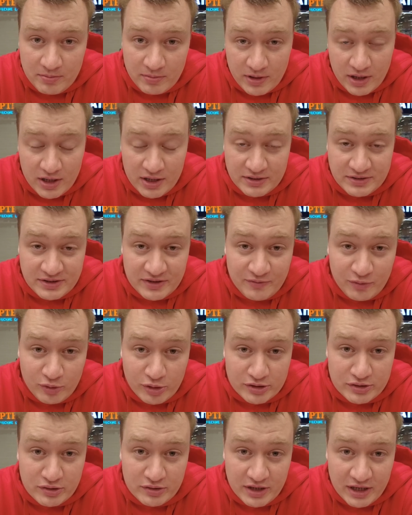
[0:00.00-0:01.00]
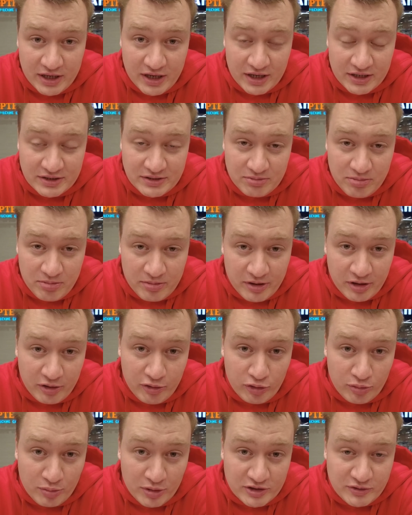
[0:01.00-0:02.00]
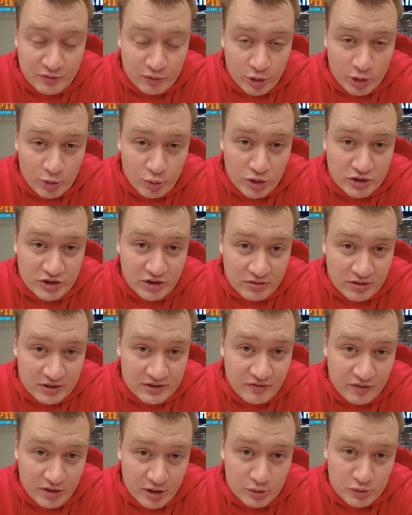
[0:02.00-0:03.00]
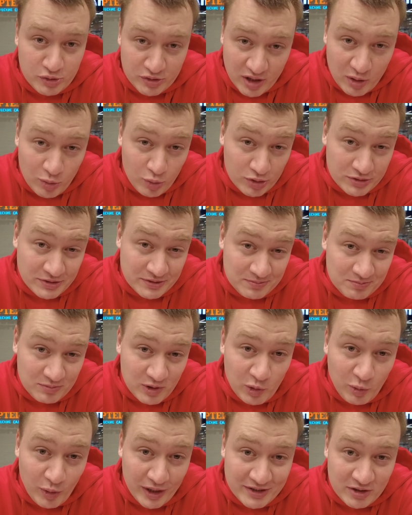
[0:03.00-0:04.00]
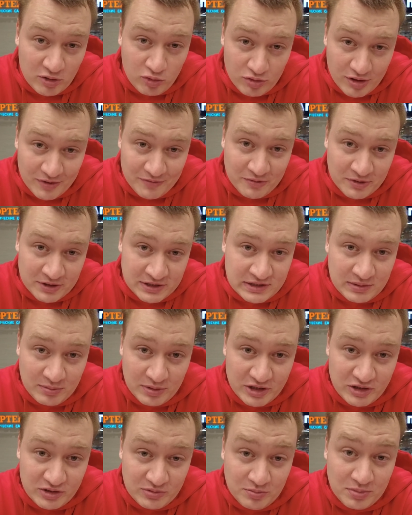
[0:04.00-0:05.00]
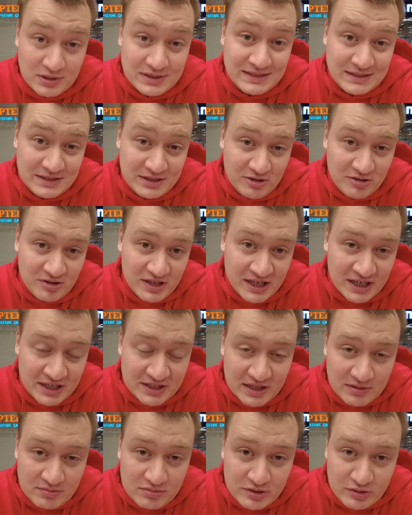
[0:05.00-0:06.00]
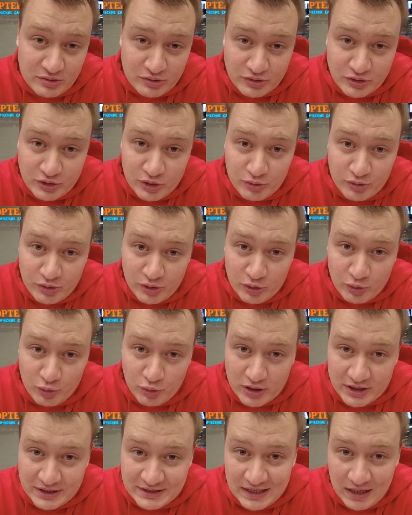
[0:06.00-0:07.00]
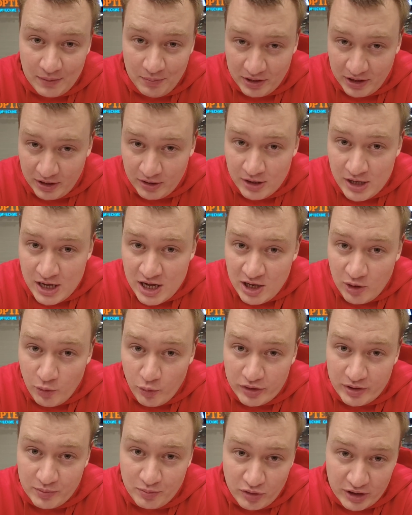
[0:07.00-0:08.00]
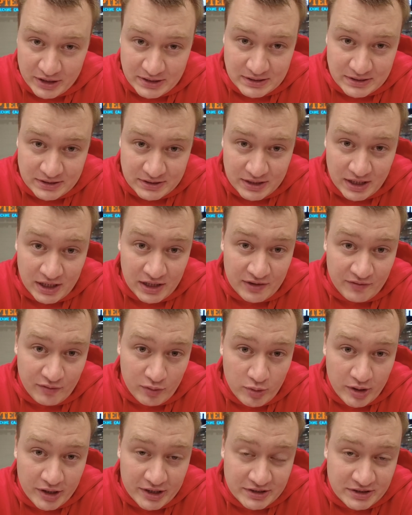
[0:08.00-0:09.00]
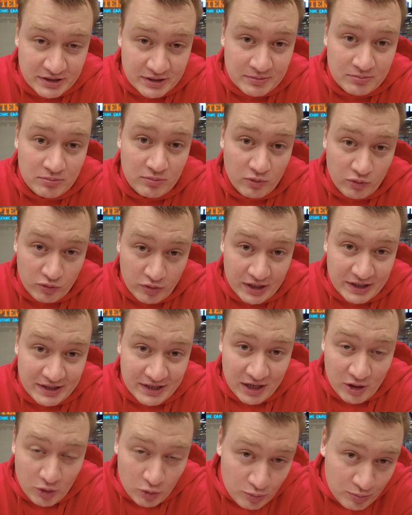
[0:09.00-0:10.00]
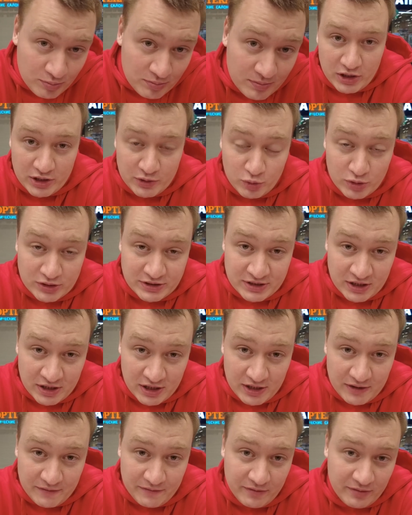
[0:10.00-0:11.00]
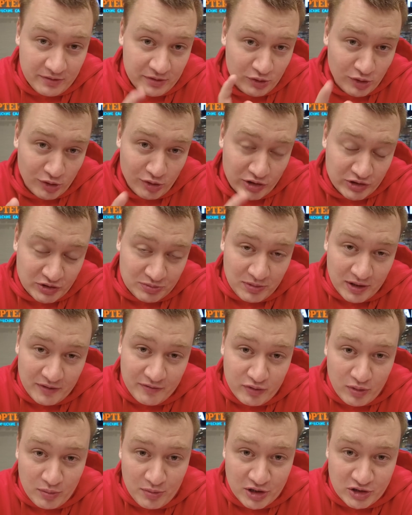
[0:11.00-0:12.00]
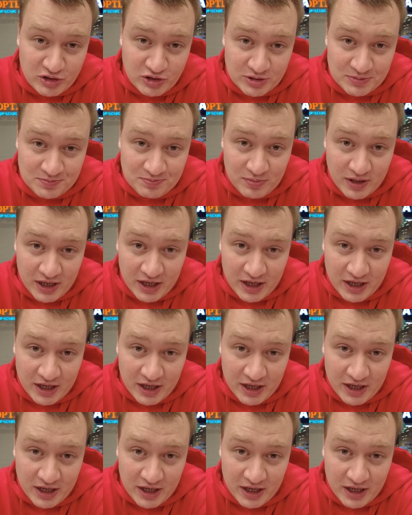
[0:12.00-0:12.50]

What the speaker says: that is it for today, guys. Thank you very much for watching this video. Today was quite a rough estimation, but still an attempt to show you what is happening with the prices and the variety right now. It was Zangieff, your Russian made from Russia,